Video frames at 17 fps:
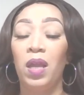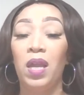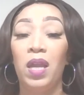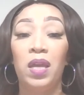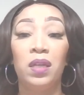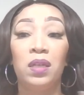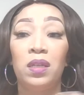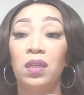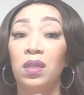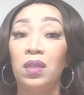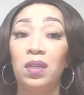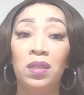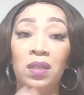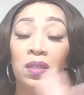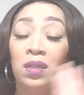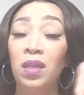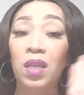and
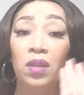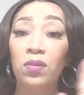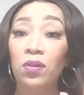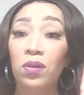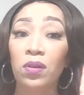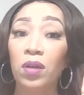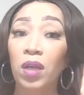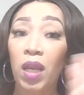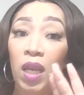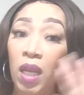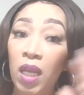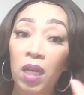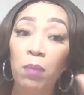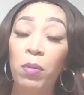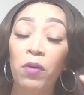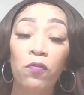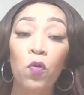neither
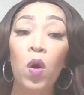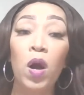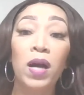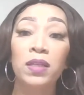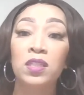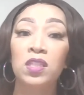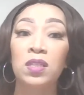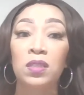any before us.